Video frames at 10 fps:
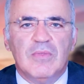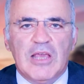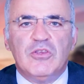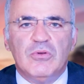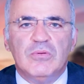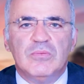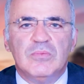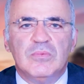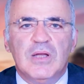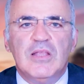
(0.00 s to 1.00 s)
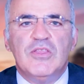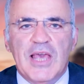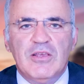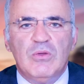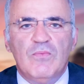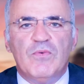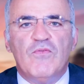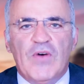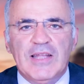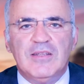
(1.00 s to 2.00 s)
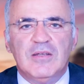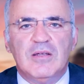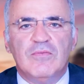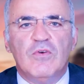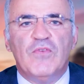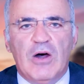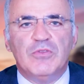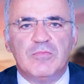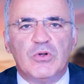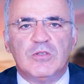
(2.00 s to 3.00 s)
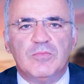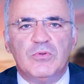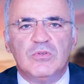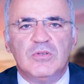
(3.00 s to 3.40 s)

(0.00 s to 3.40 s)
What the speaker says: Thank you, and thank you for fighting for founding principles.